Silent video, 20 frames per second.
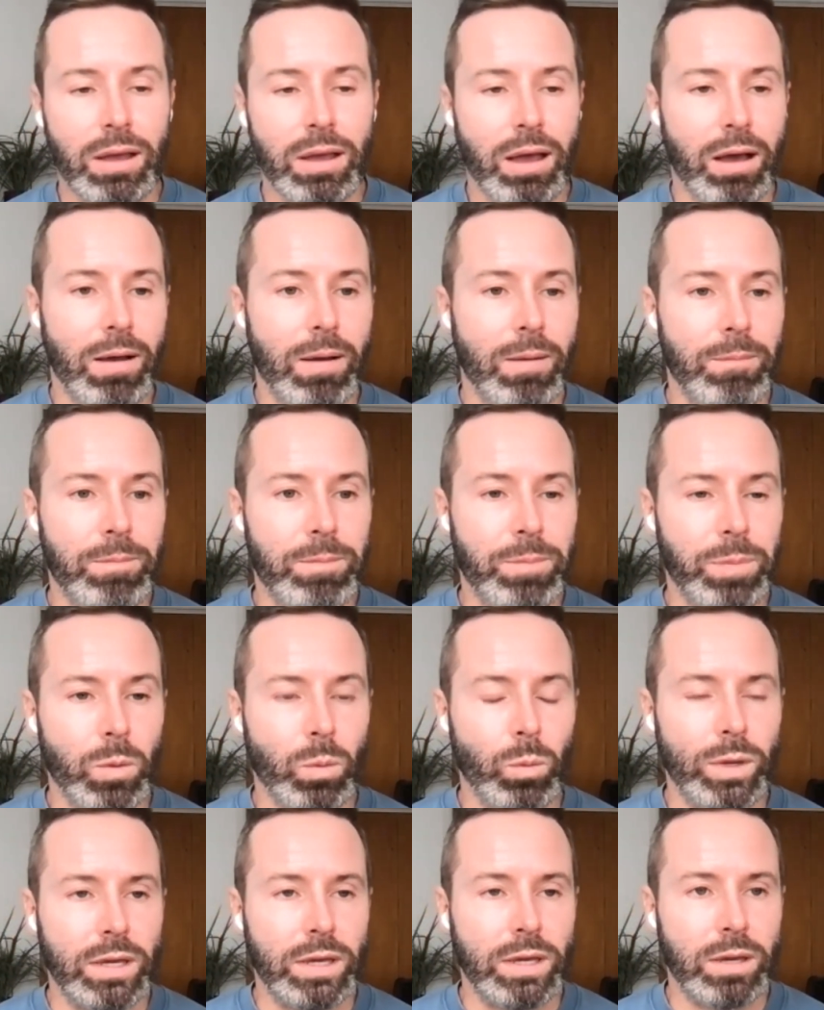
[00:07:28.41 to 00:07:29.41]

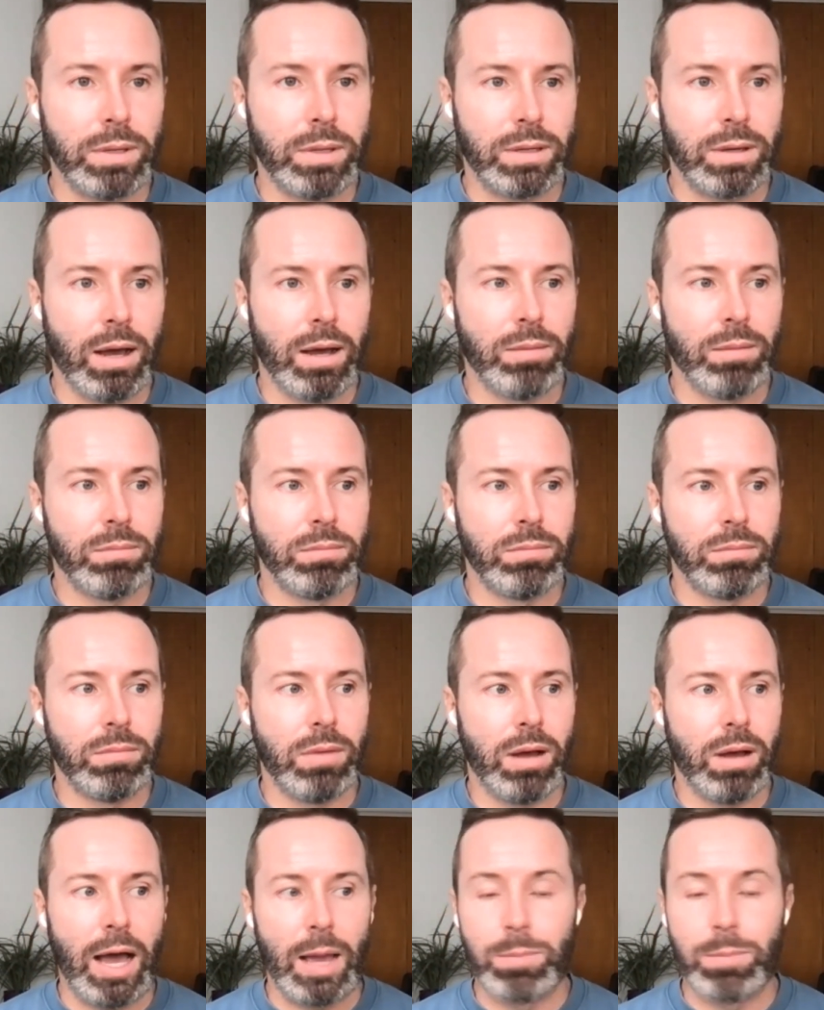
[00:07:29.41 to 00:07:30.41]
We can become
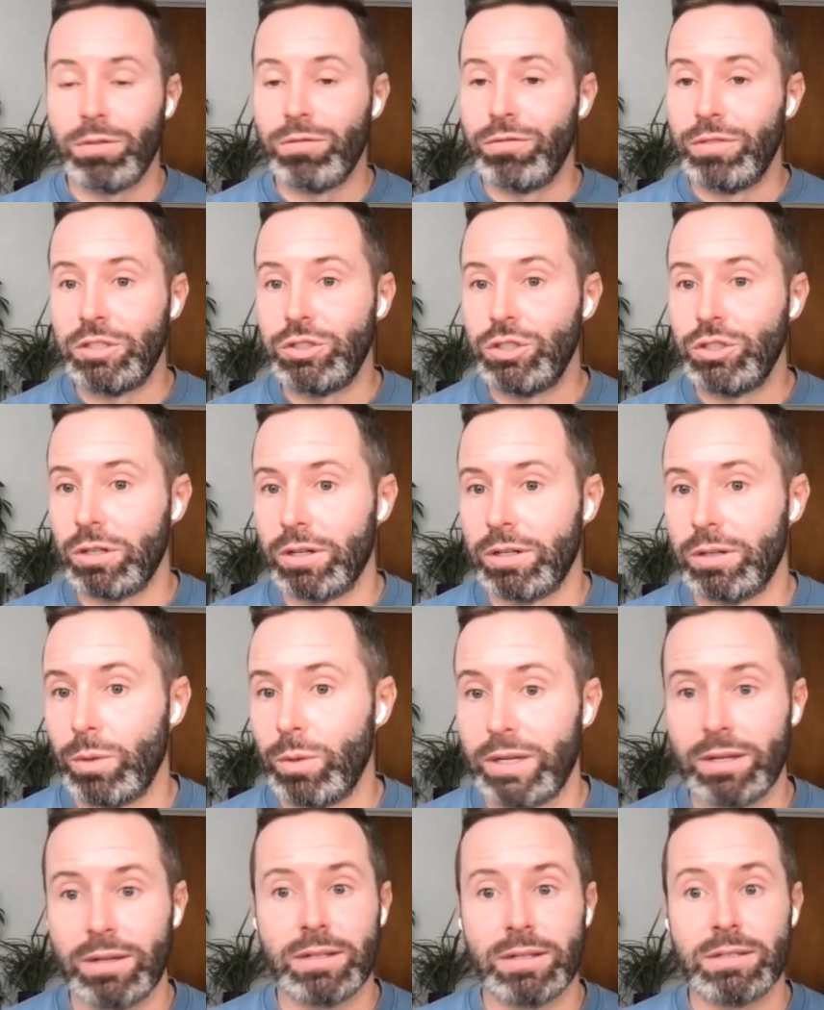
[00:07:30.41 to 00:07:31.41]
hypervigilant. We
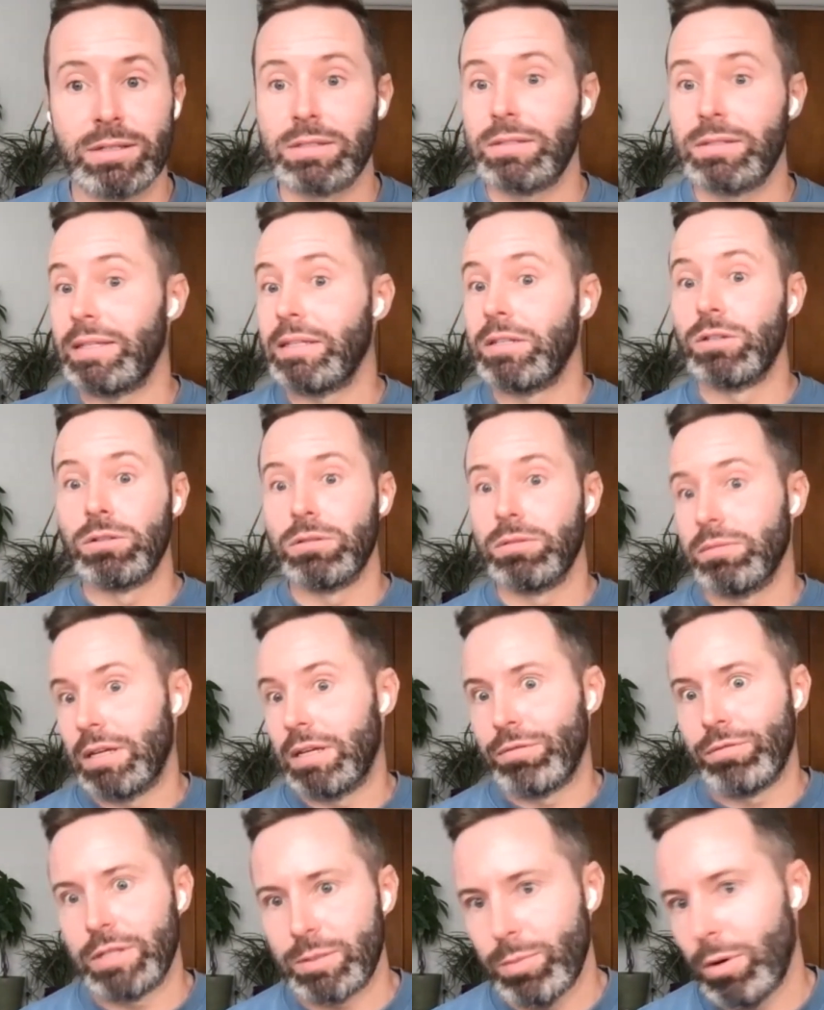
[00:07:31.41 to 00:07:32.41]
can conceal,
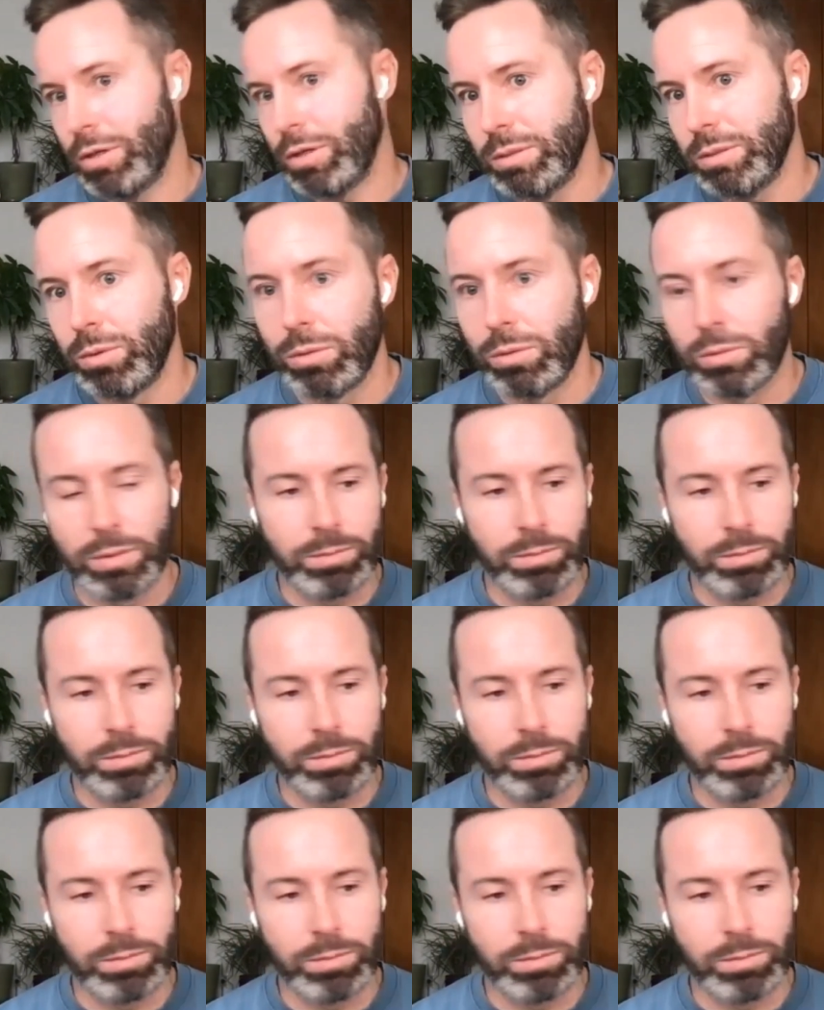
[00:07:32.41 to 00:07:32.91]
if it's possible.